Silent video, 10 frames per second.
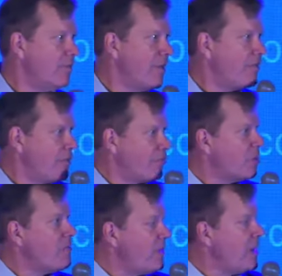that the
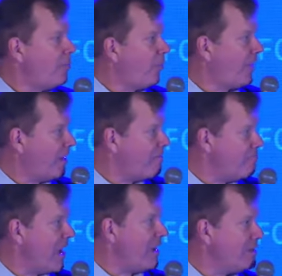three people that have
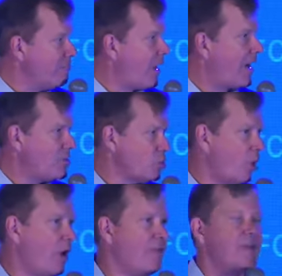made the Bidens
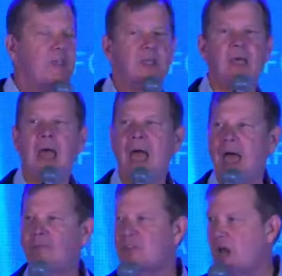wealthy
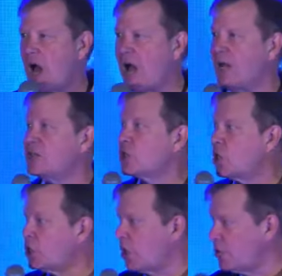have ties,
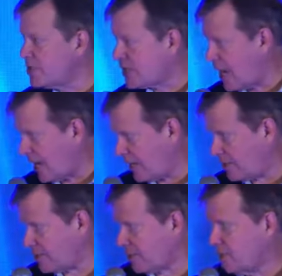close
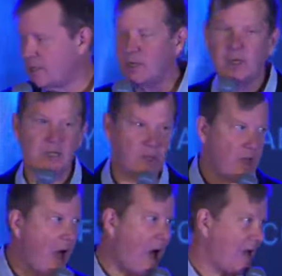ties, to
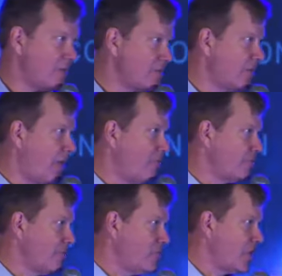the highest
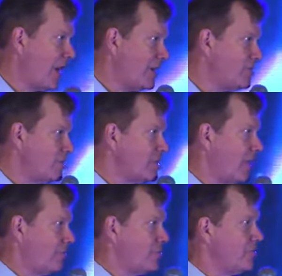levels of Chinese
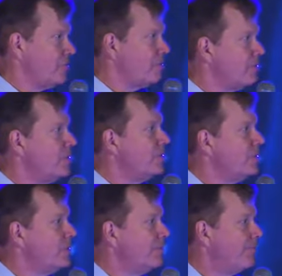intelligence.
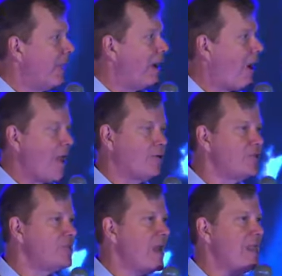Now, I
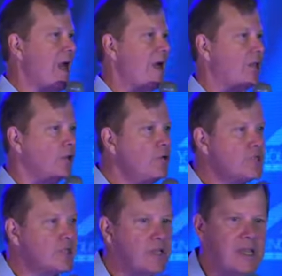don't say that
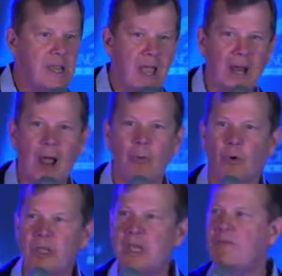loosely, and I
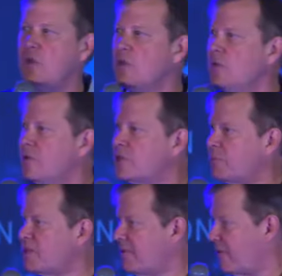will give you the
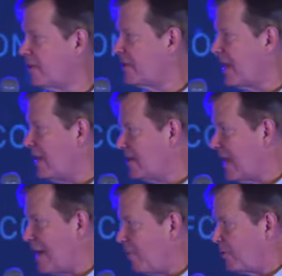specific exa
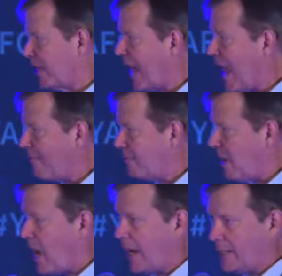examples that I have in
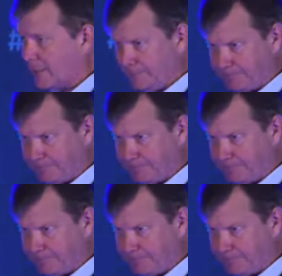mind.